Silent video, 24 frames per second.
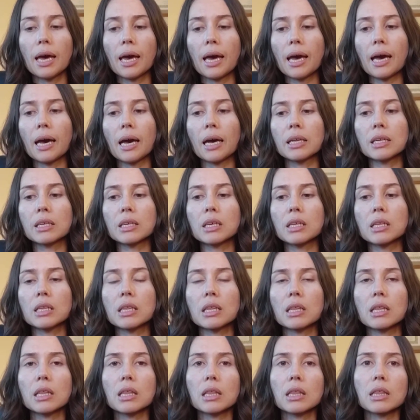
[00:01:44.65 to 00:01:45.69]
And
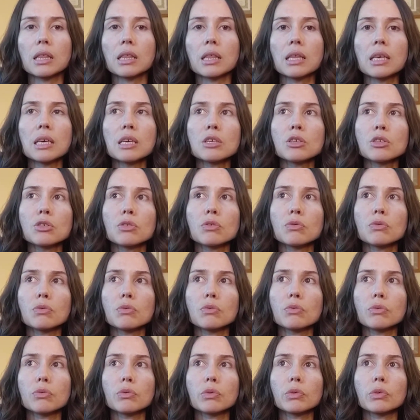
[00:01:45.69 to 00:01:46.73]
this
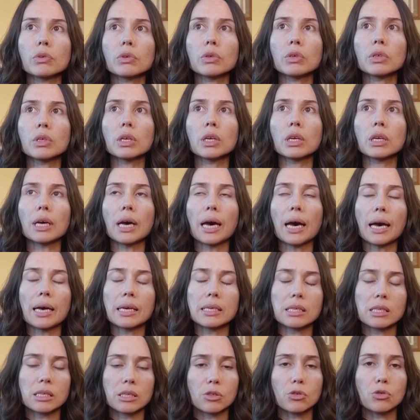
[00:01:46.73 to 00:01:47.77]

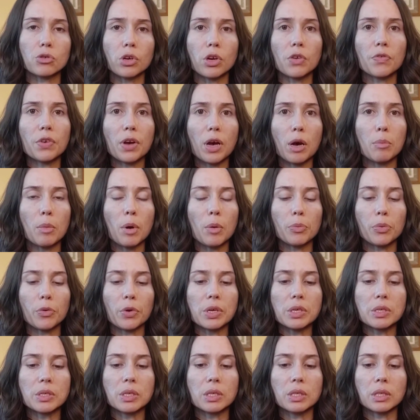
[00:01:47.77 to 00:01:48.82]
has sort of come up
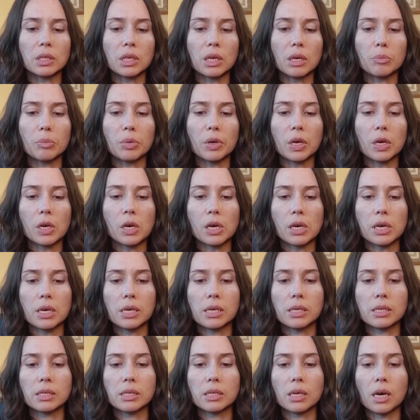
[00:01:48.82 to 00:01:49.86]
recently
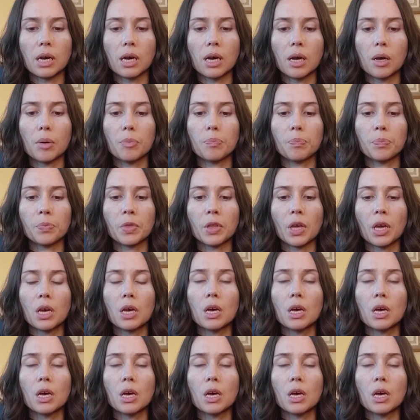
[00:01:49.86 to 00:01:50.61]
because uh,